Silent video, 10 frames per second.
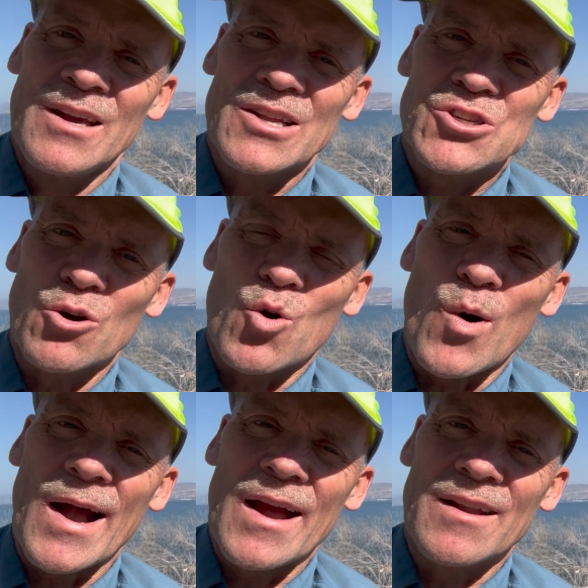It's so
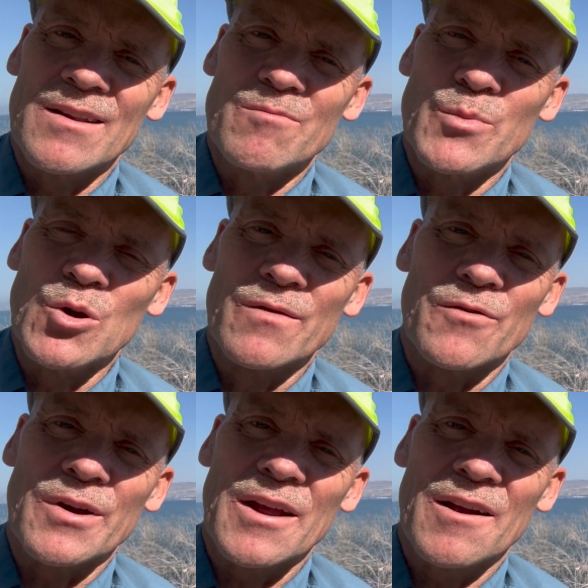quiet and
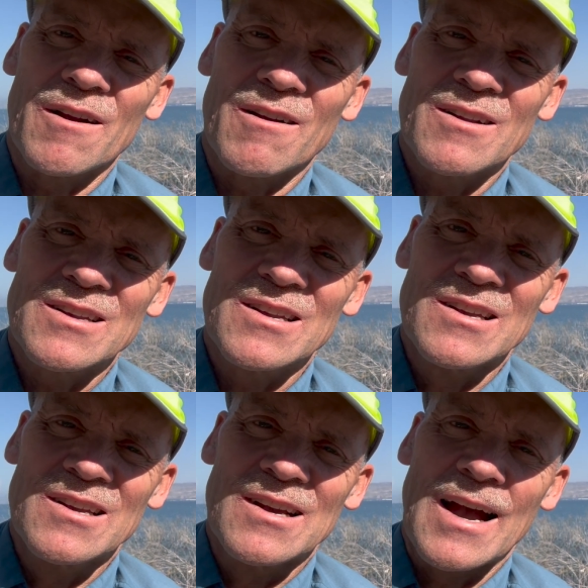beautiful here.
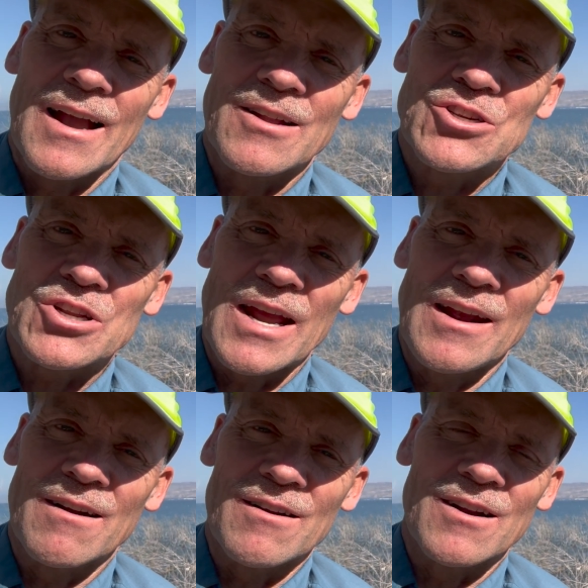I could stay
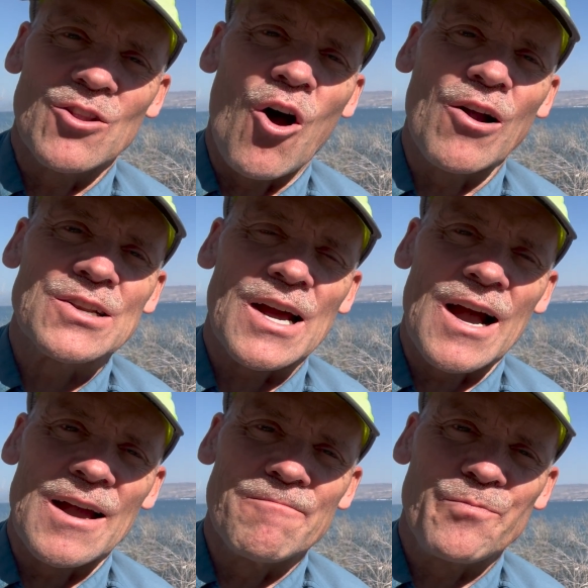here a long
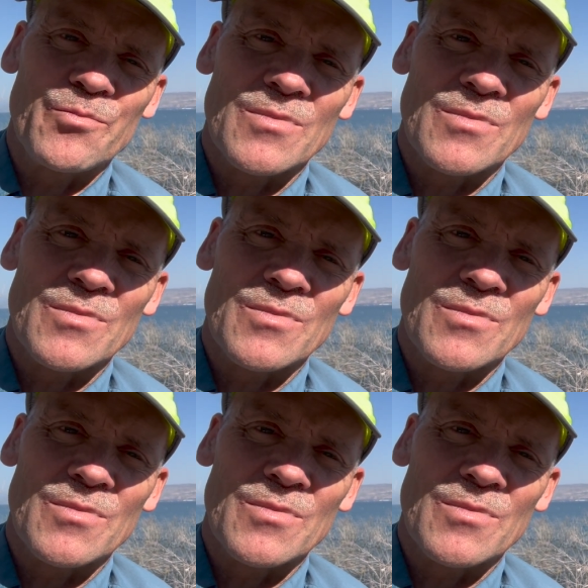time,